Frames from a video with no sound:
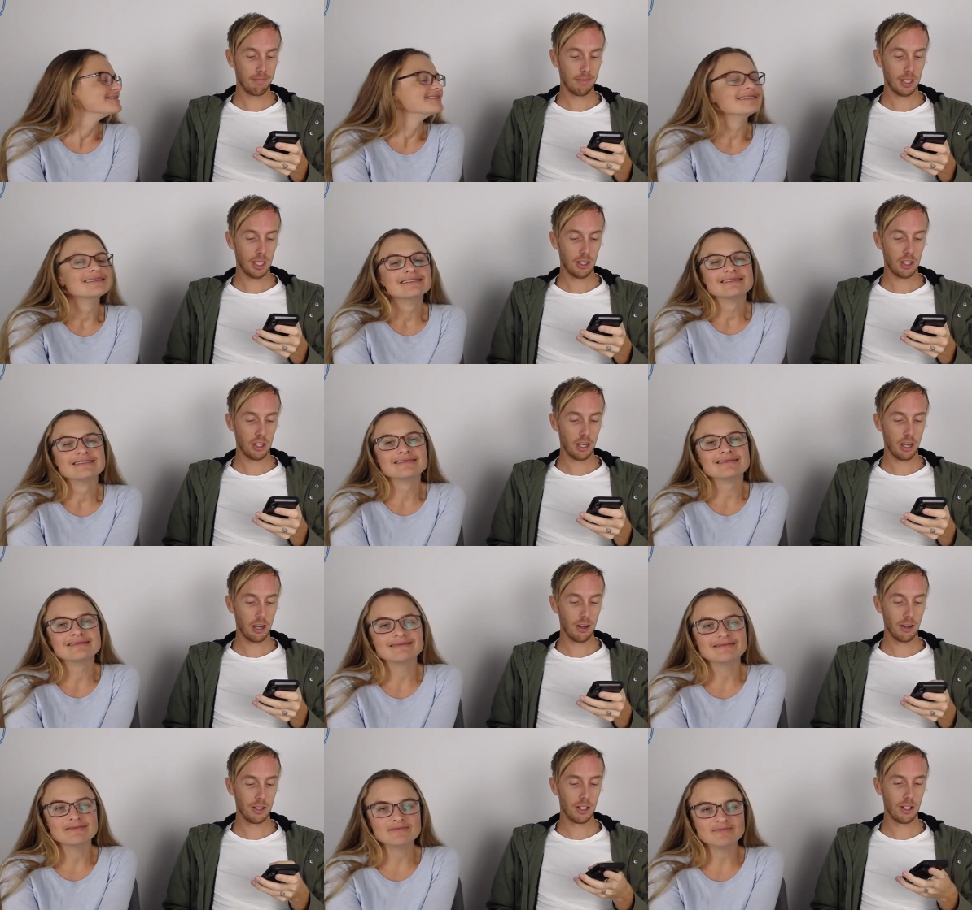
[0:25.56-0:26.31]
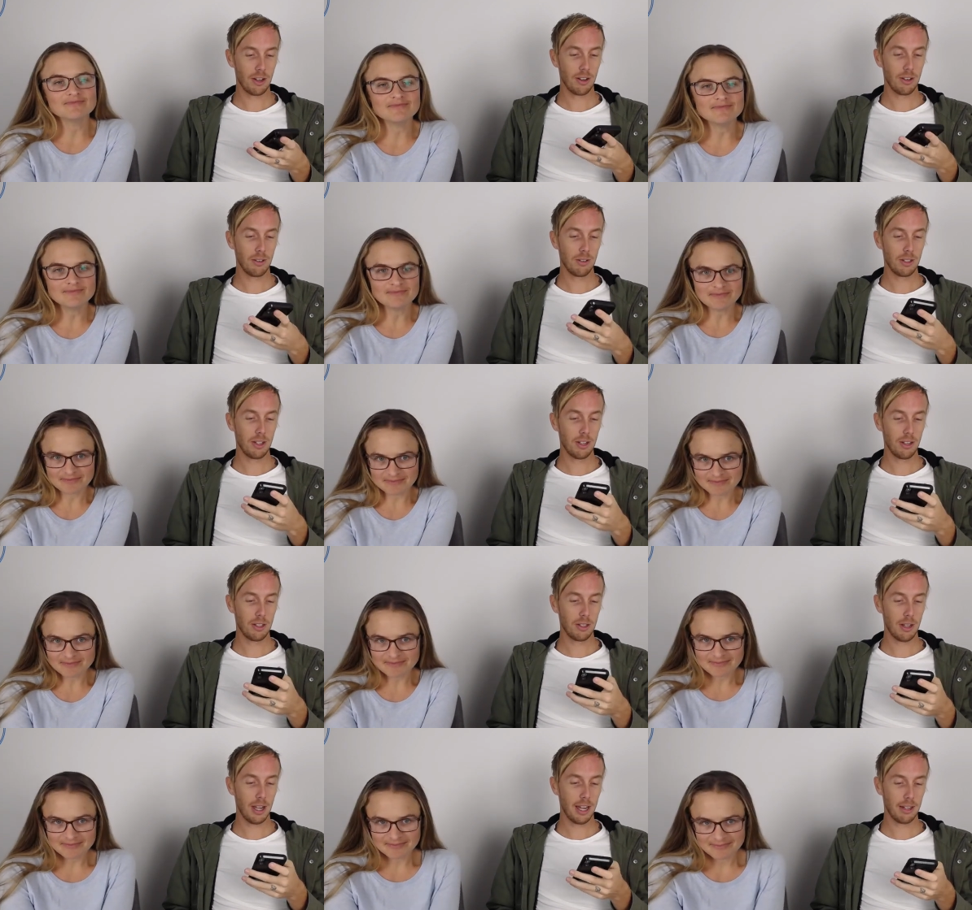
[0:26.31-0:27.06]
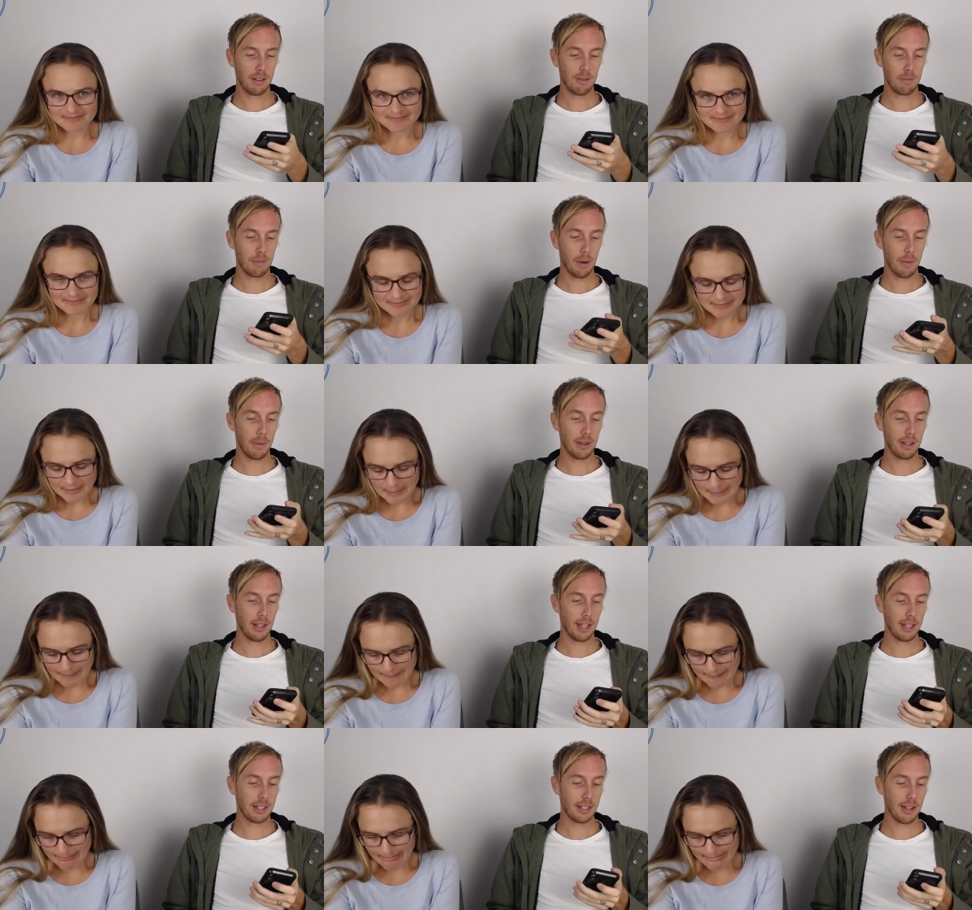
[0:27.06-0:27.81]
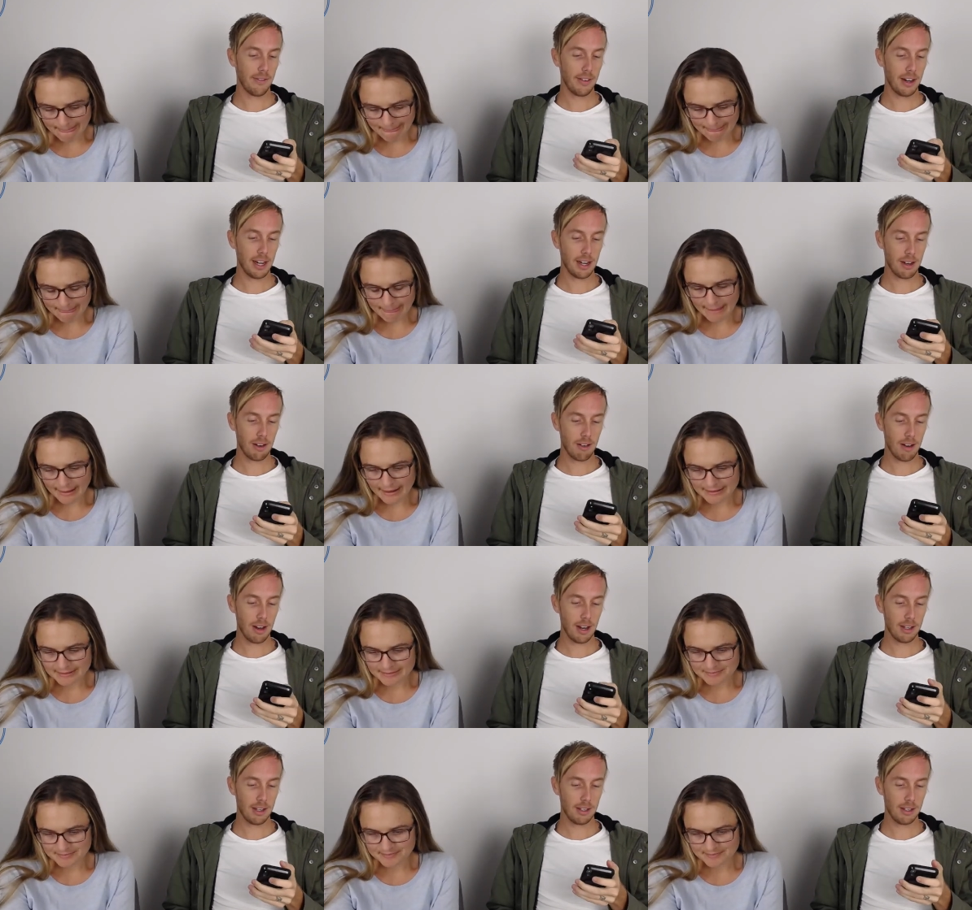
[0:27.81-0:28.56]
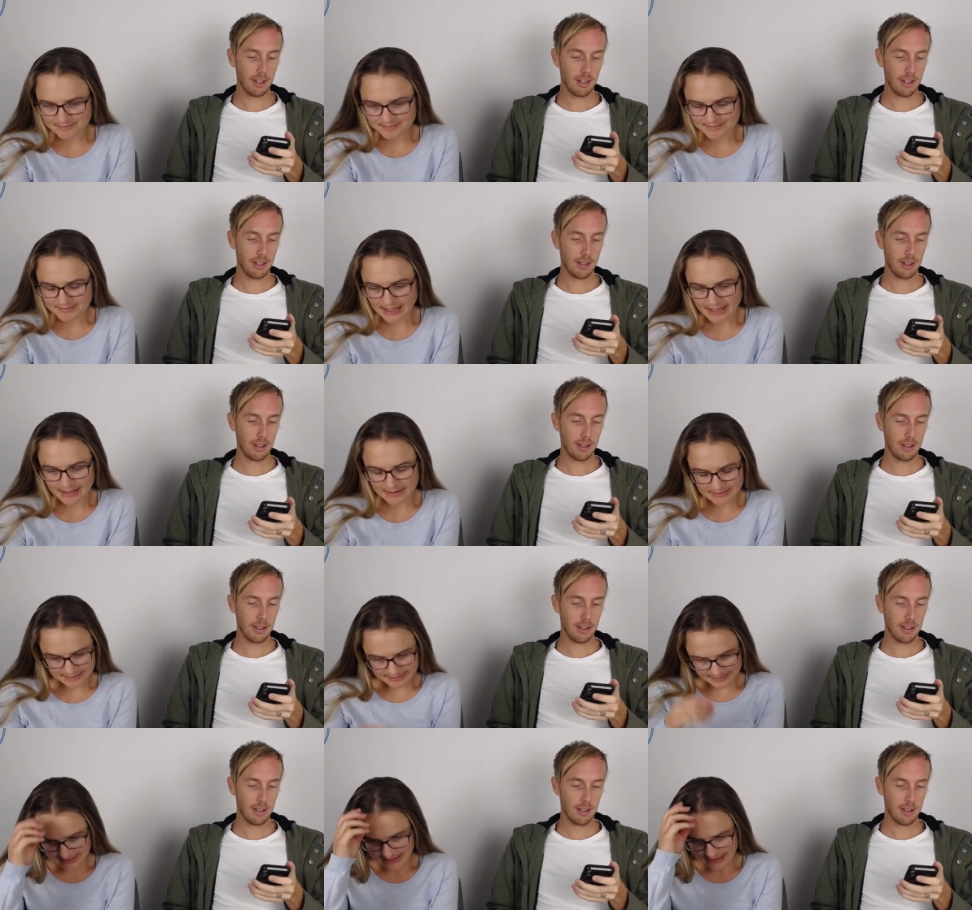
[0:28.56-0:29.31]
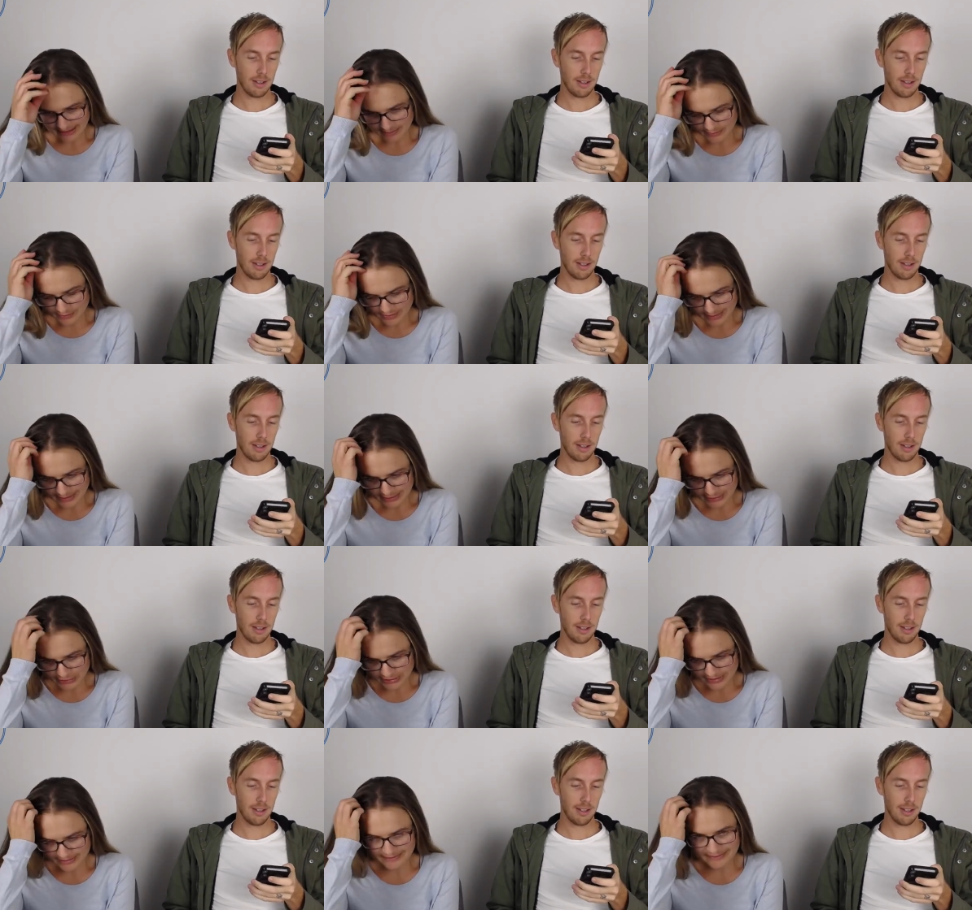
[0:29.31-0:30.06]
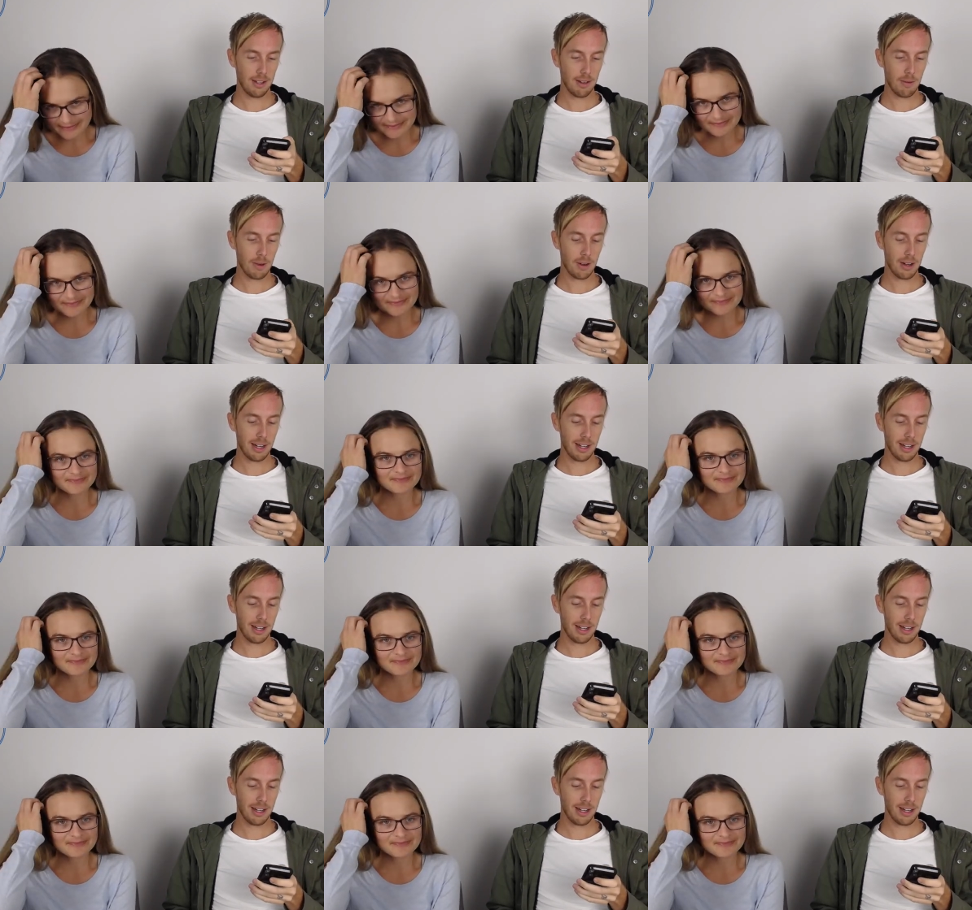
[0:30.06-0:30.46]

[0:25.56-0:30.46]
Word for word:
Speaker 1: Sunshine Coast cold, so it's like probably like 17 degrees. Yeah, yeah, pretty much. Let's see what it